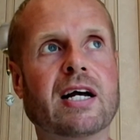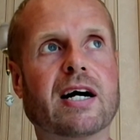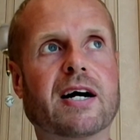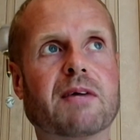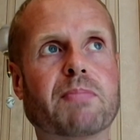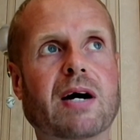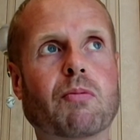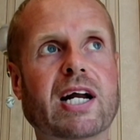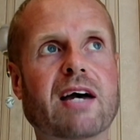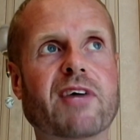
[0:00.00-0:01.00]
Um, but
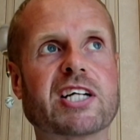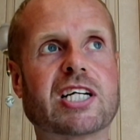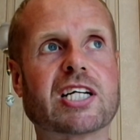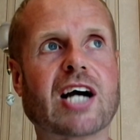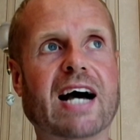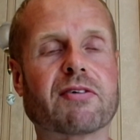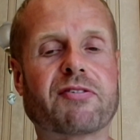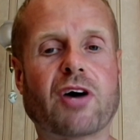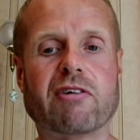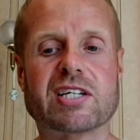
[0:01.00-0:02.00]
when I eventually got out of the
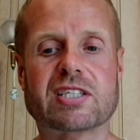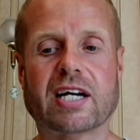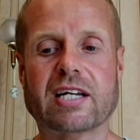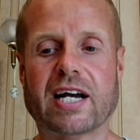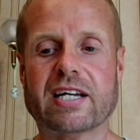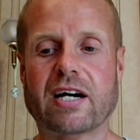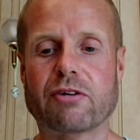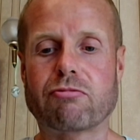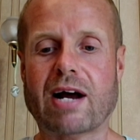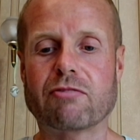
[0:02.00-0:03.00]
forest, I, I kind
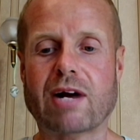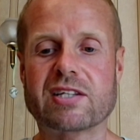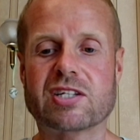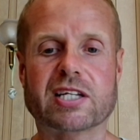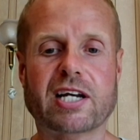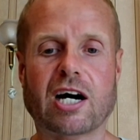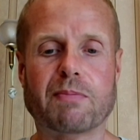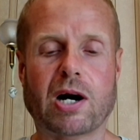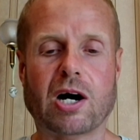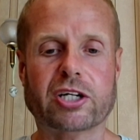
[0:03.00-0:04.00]
of ran, ran, to the
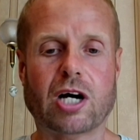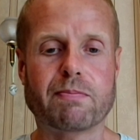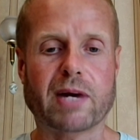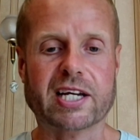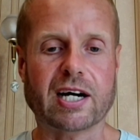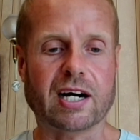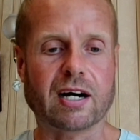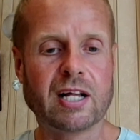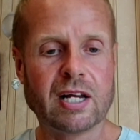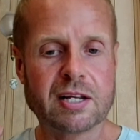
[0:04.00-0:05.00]
car park, got in my
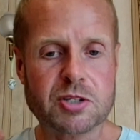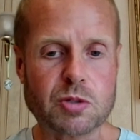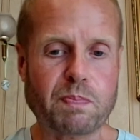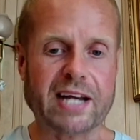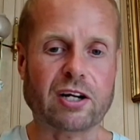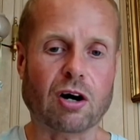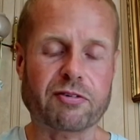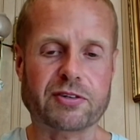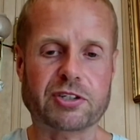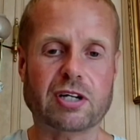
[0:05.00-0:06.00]
car, sped
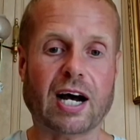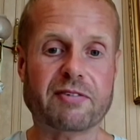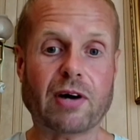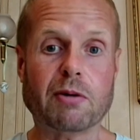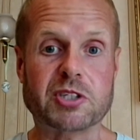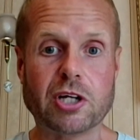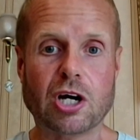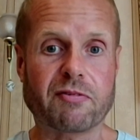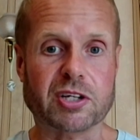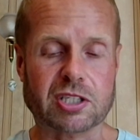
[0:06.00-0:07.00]
off, and I thought I was
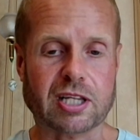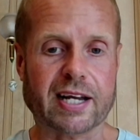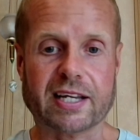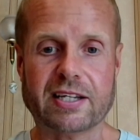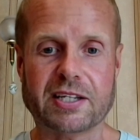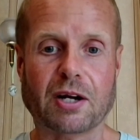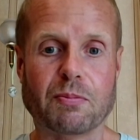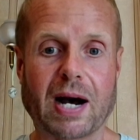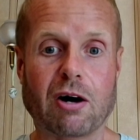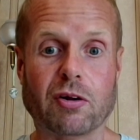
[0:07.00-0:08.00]
nervous, like you know
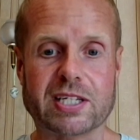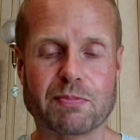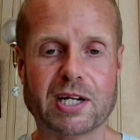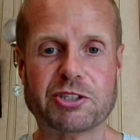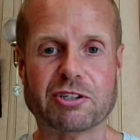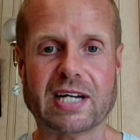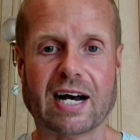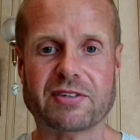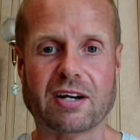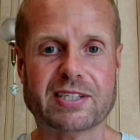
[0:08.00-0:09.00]
about all these military
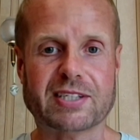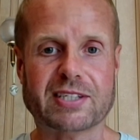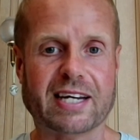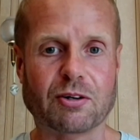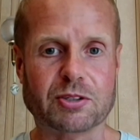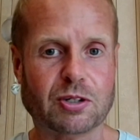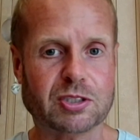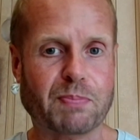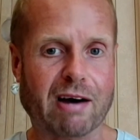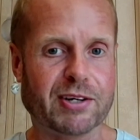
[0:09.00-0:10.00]
cats. I was getting all sorts
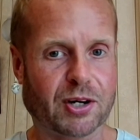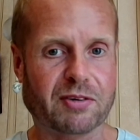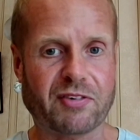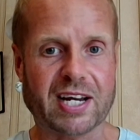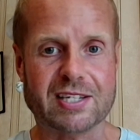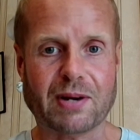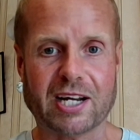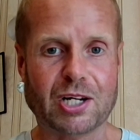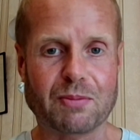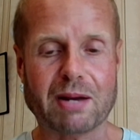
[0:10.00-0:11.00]
of paranoid fears about
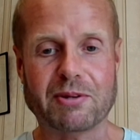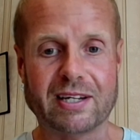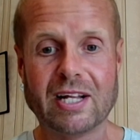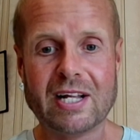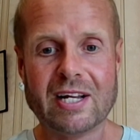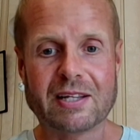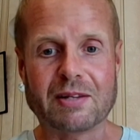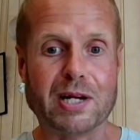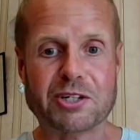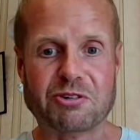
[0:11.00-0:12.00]
you know maybe the, the
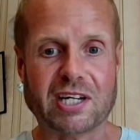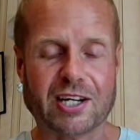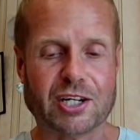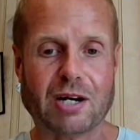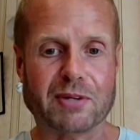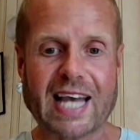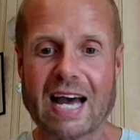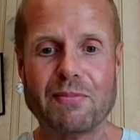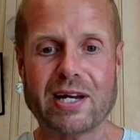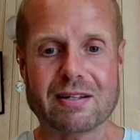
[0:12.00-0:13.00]
military are going to come and
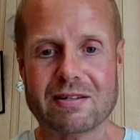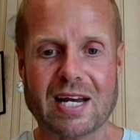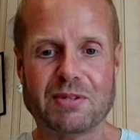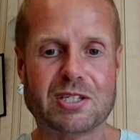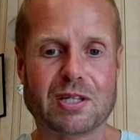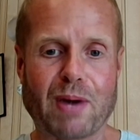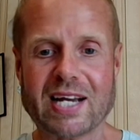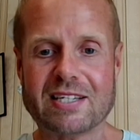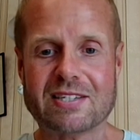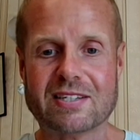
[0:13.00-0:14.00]
get me and take me to the
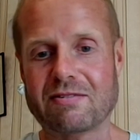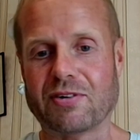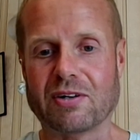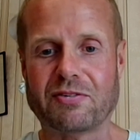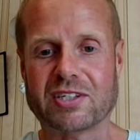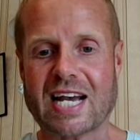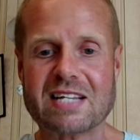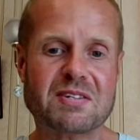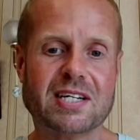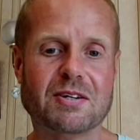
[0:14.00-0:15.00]
base for, for
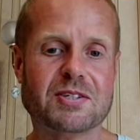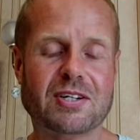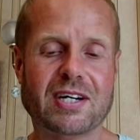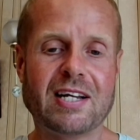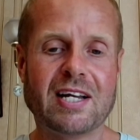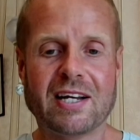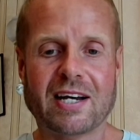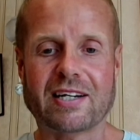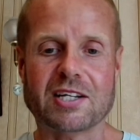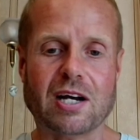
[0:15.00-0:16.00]
testing or something.
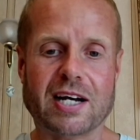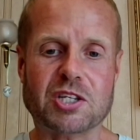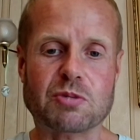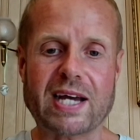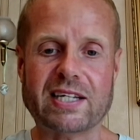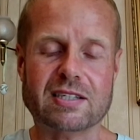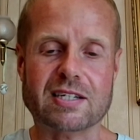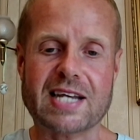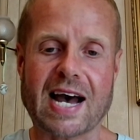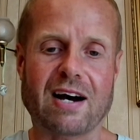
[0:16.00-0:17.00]
And I, I sped into
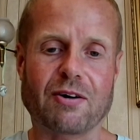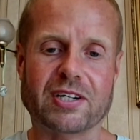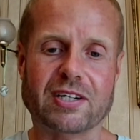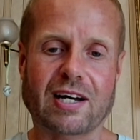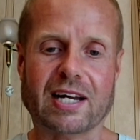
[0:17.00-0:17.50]
town and